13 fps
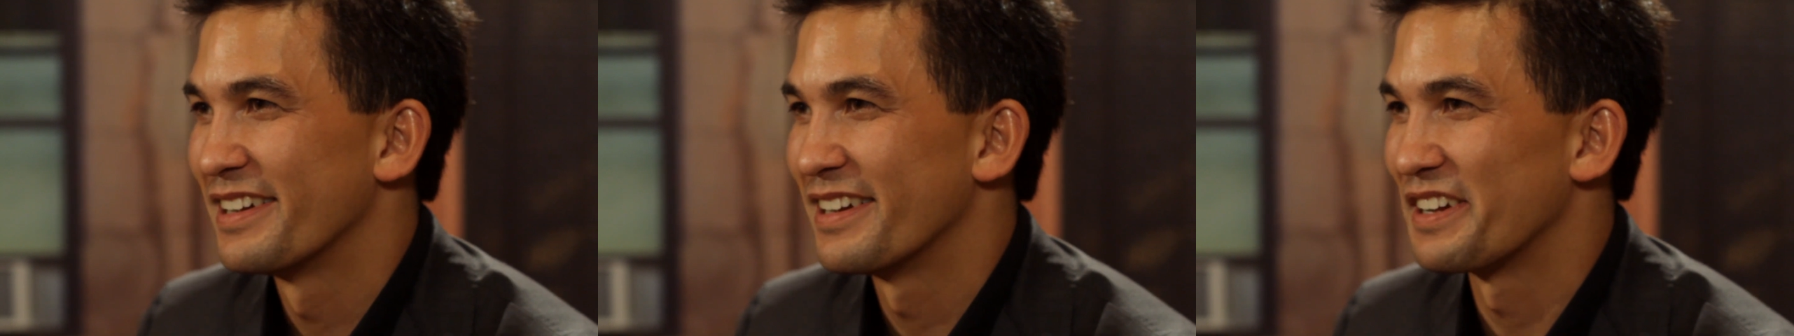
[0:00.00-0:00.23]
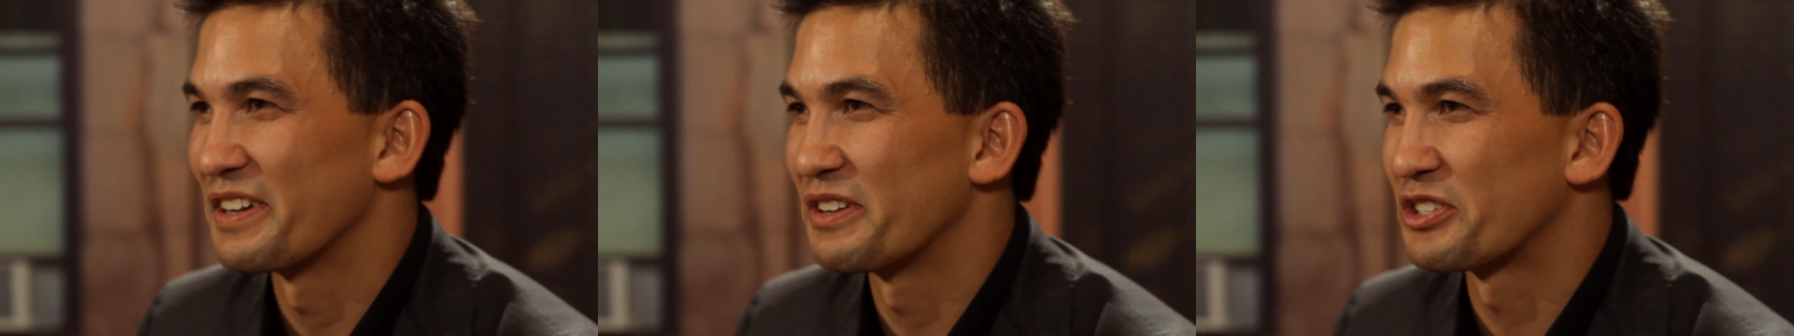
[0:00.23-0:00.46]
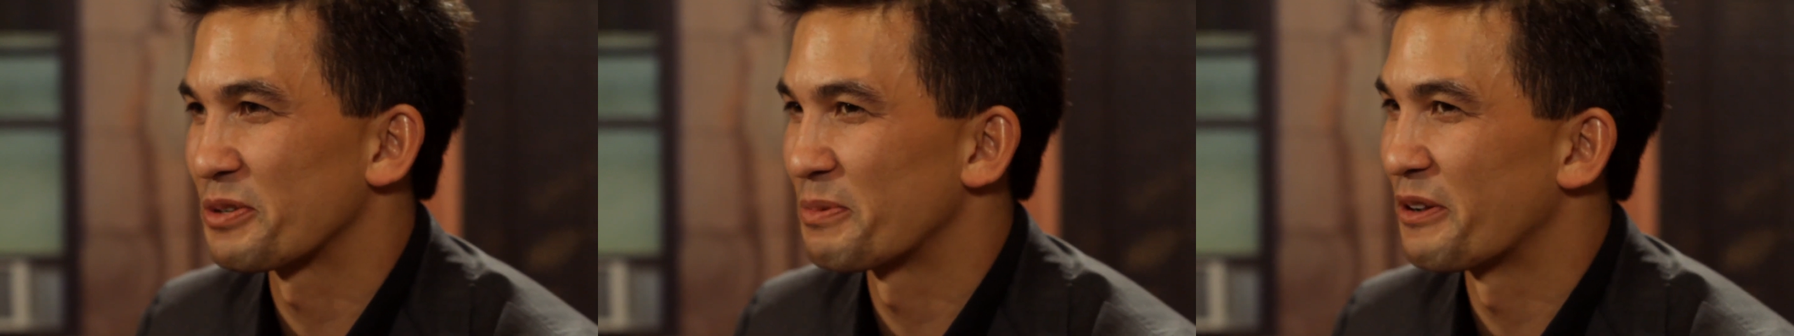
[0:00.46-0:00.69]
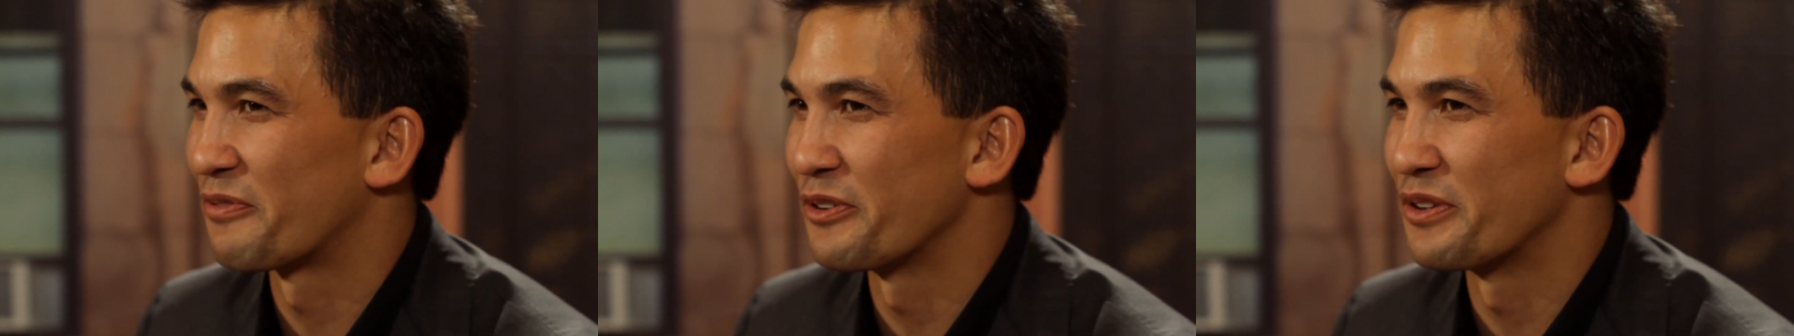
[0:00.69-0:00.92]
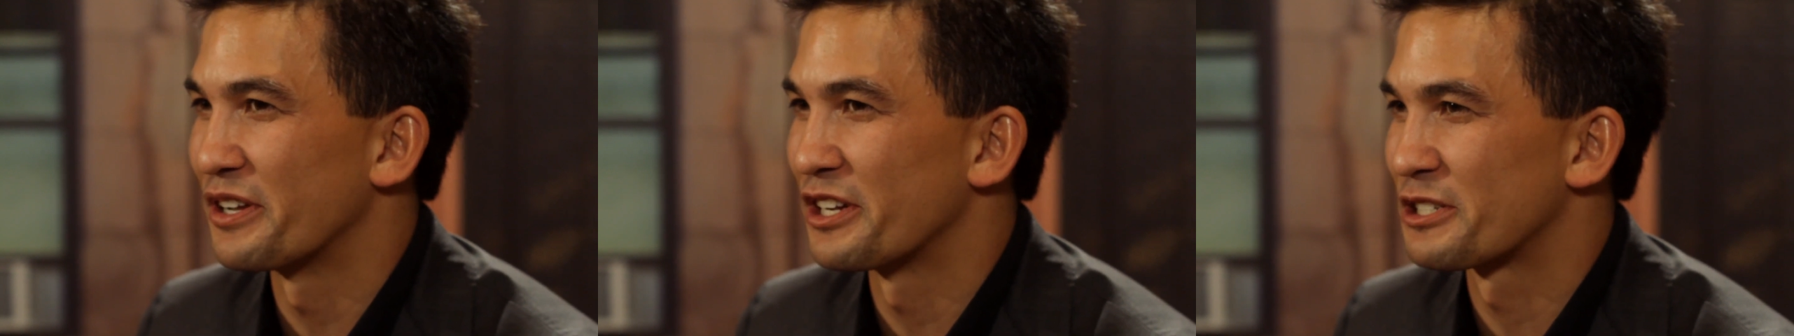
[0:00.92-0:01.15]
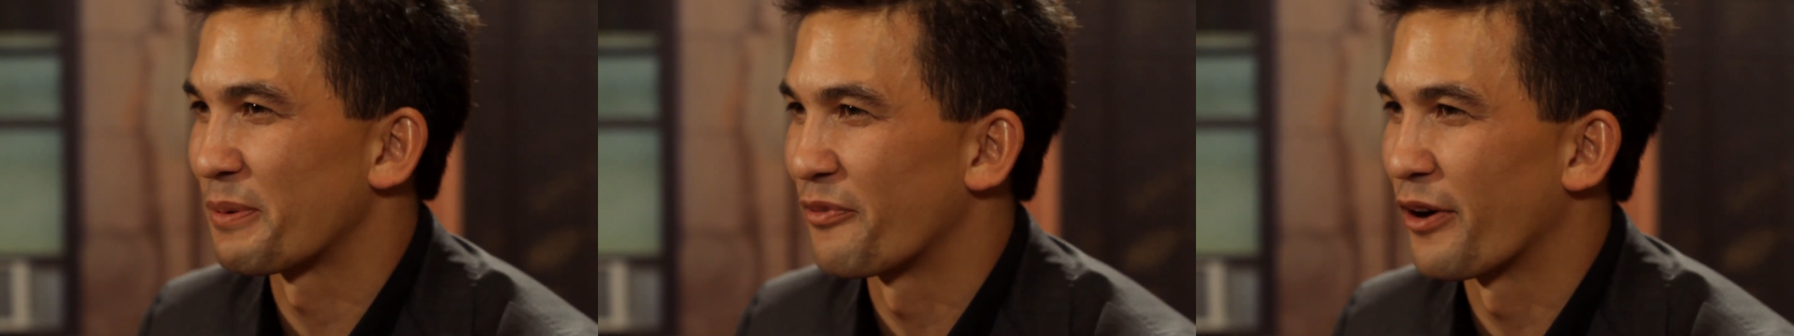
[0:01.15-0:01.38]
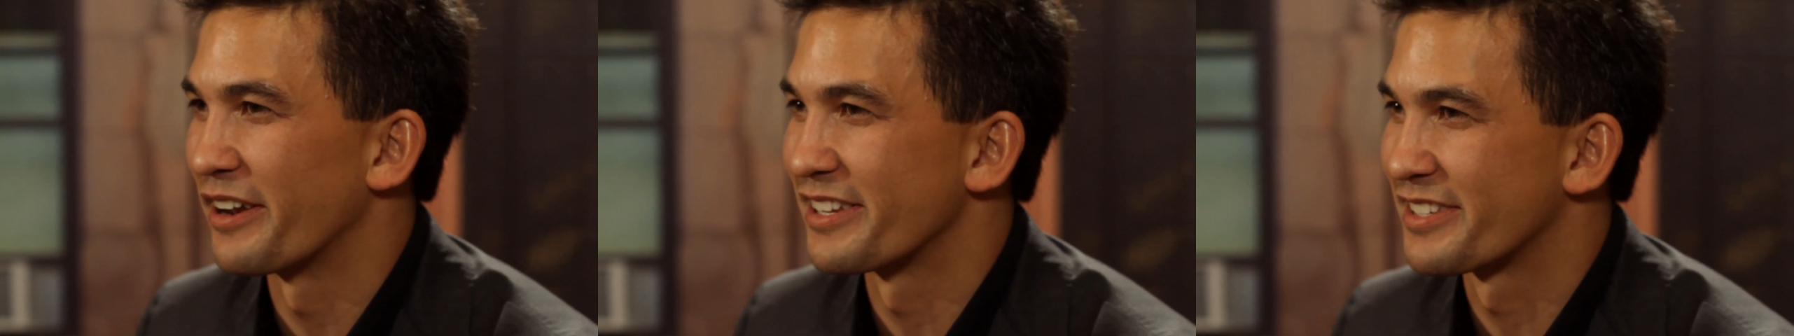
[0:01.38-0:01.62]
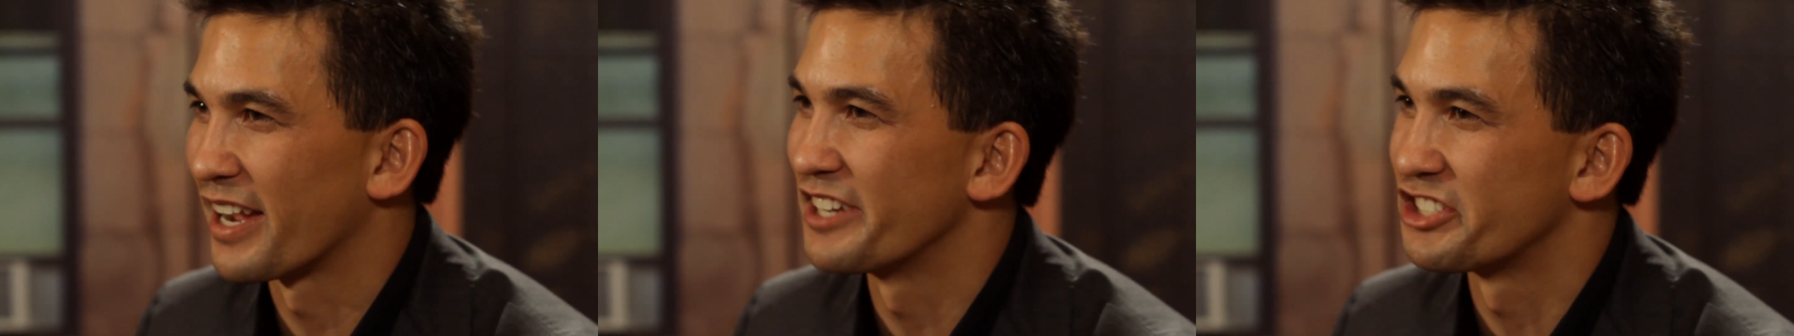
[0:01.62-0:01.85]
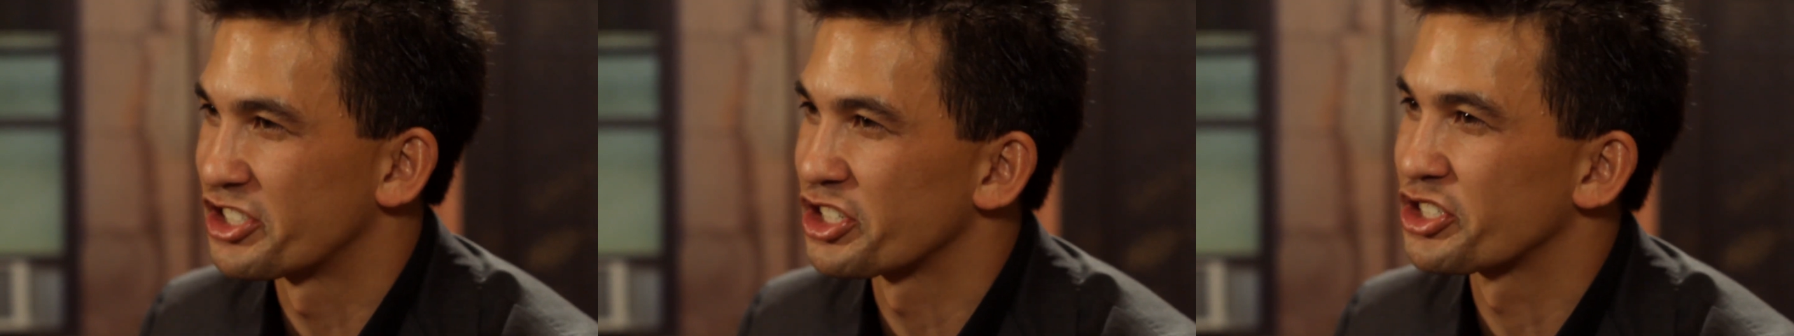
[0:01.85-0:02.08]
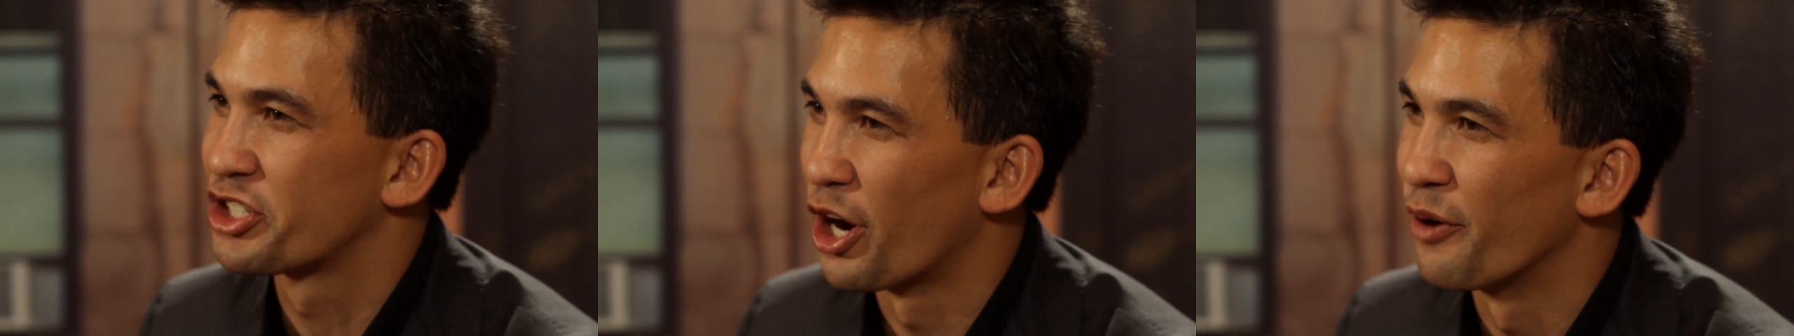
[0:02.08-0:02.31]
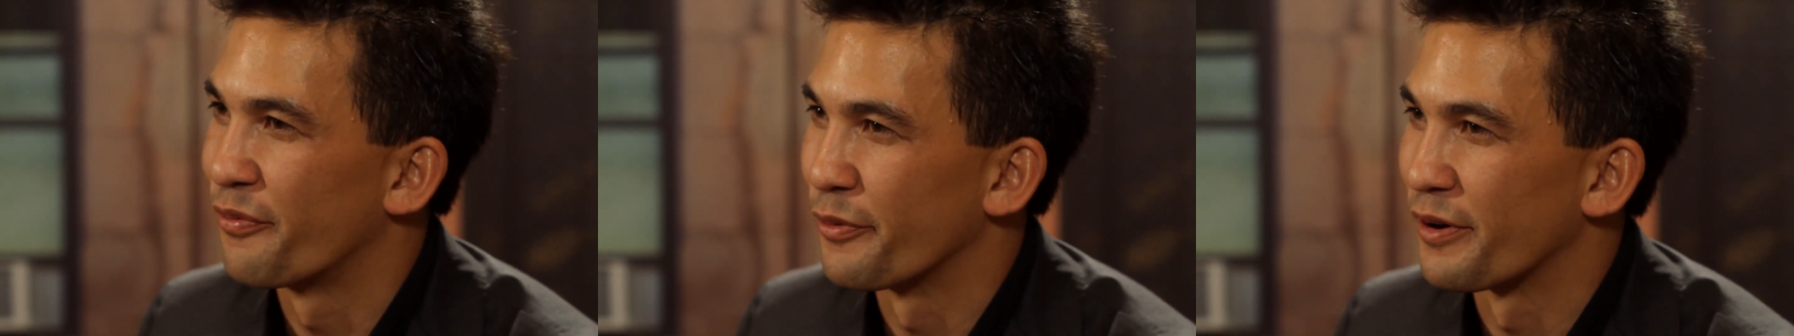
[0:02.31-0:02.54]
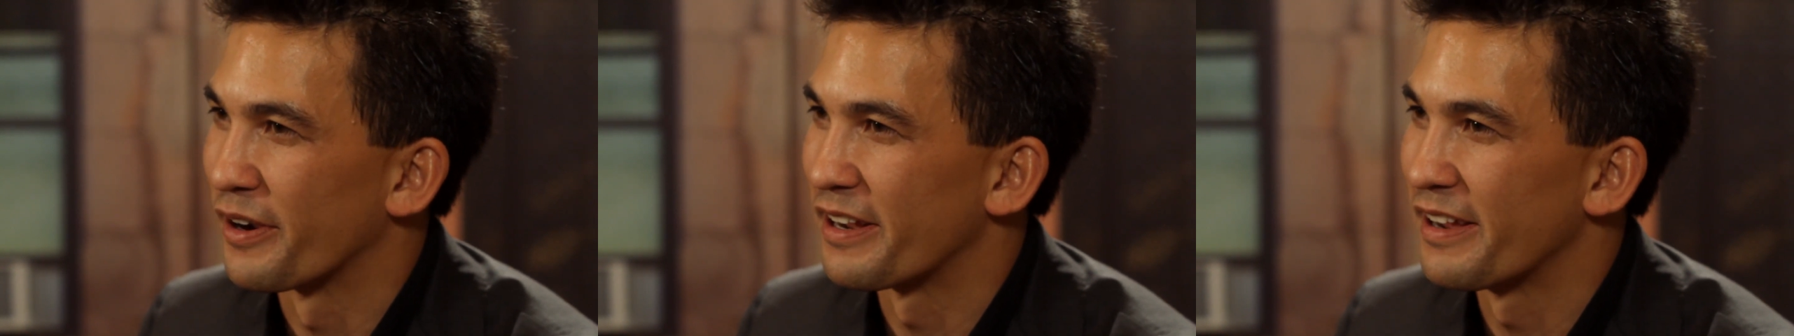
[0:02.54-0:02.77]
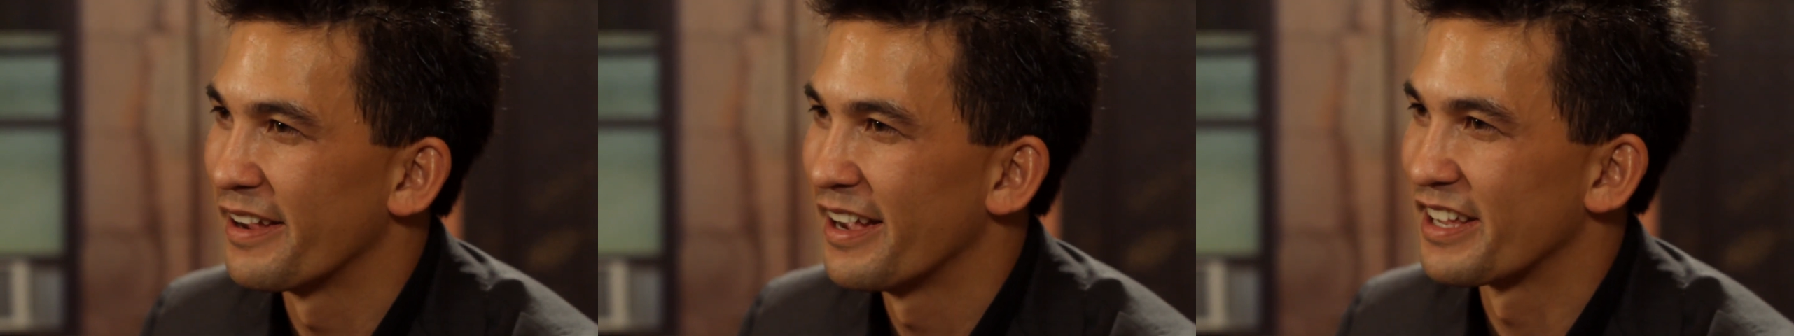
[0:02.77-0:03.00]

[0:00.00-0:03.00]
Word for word: it took me a few years before I decided to just go for it